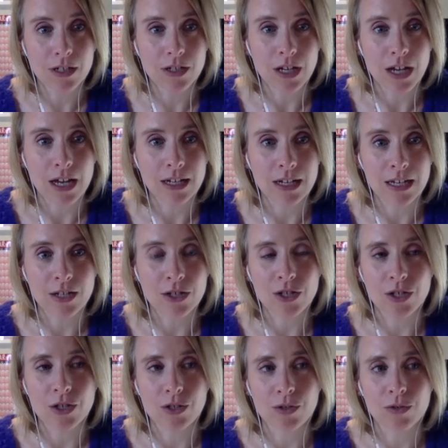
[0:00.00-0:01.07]
and
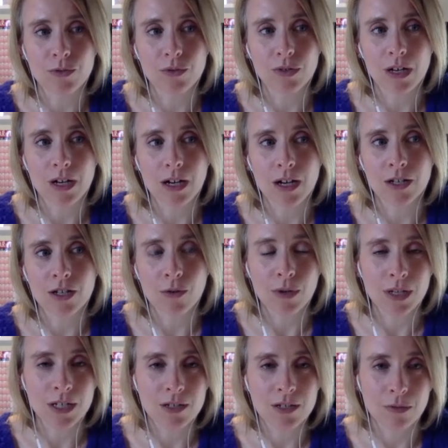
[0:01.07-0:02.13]
into
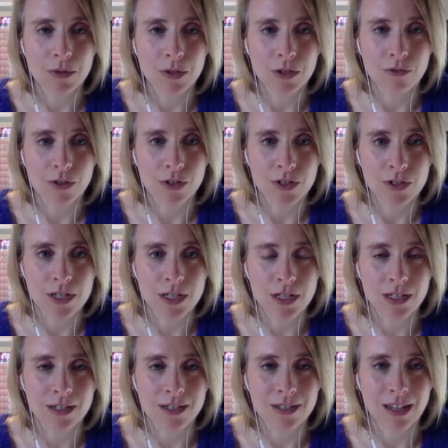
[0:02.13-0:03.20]
going into it with
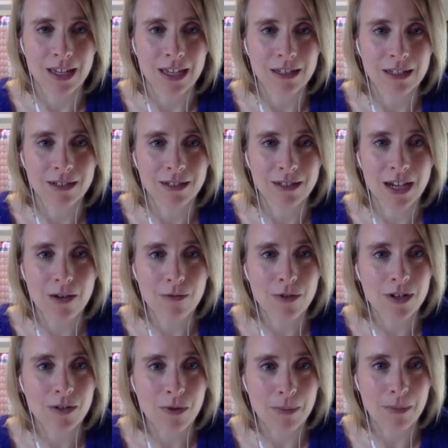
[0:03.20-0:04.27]
curiosity. Like, I
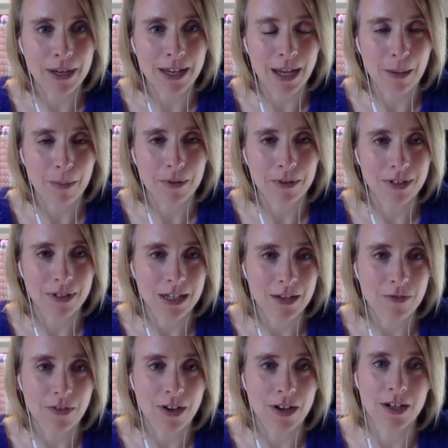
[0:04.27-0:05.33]
wonder what might happen
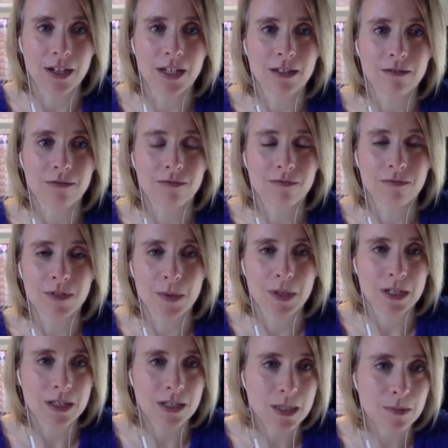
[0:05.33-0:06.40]
if I
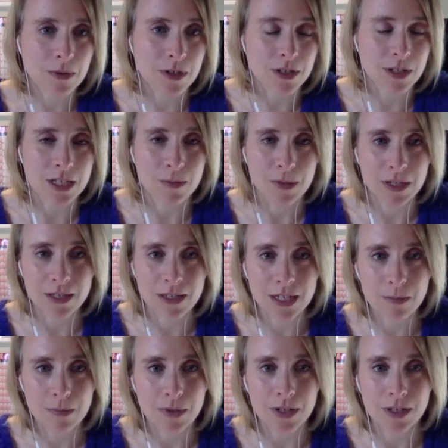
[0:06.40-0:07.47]
speak to this
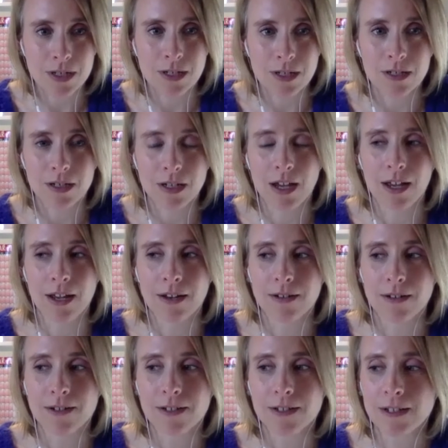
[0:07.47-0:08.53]
person.
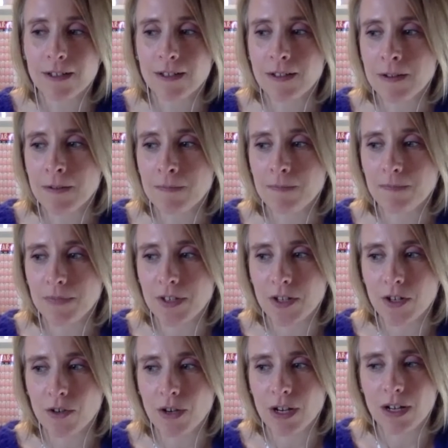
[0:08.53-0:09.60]
And, you
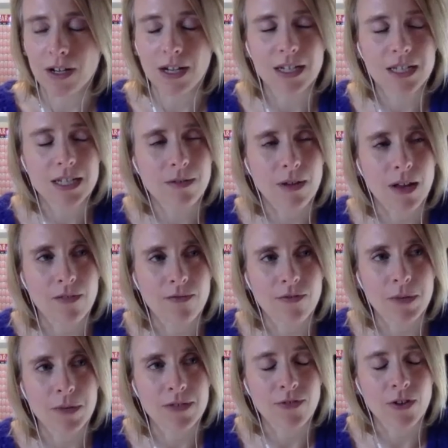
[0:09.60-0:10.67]
know, and it's for
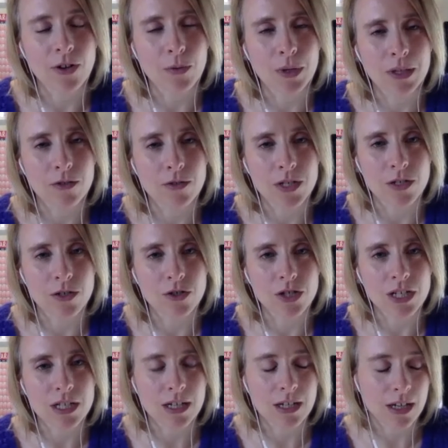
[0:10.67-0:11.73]
me following those
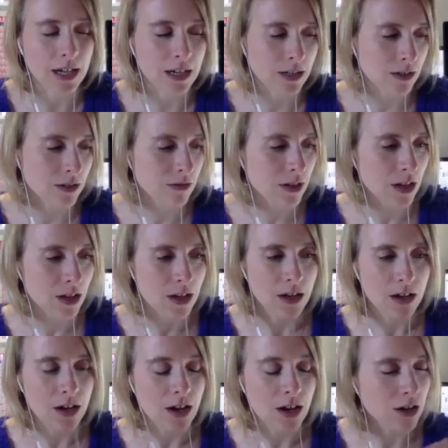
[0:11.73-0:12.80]
nudges. Like, I had a
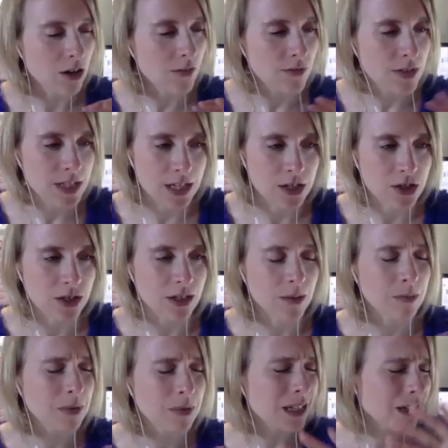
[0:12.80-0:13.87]
conversation
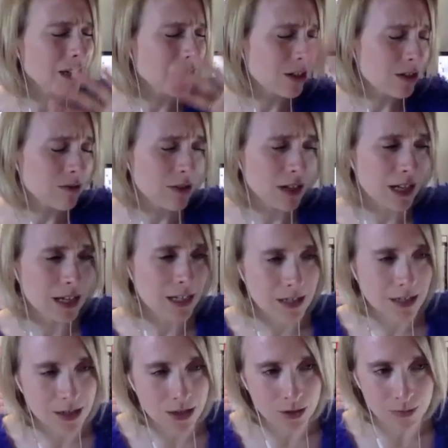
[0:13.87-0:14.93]
completely
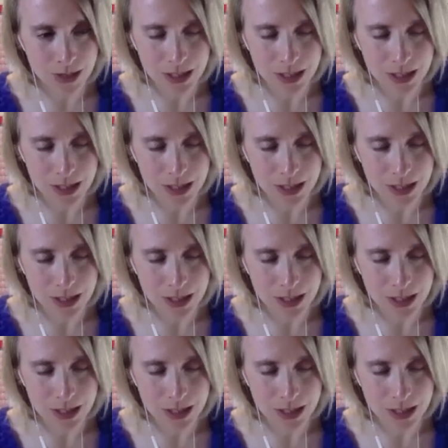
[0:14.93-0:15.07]
unrelated to my